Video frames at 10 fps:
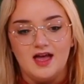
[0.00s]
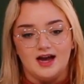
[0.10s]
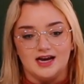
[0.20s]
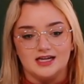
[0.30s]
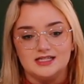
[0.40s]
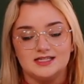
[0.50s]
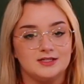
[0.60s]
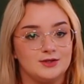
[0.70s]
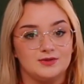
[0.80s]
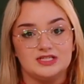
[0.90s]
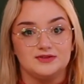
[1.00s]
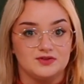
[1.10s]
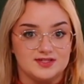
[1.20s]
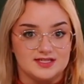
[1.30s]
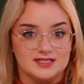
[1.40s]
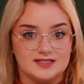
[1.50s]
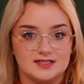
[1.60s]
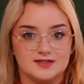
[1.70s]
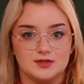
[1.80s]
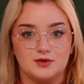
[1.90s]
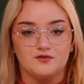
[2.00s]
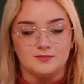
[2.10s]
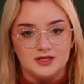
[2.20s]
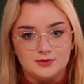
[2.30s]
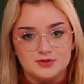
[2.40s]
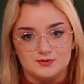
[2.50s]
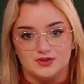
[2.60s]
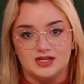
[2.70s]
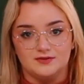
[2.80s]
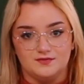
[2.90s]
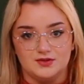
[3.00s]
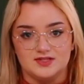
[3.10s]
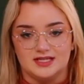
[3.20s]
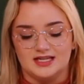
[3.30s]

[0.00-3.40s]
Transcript: I didn't know the differences, and so for me it was really confusing,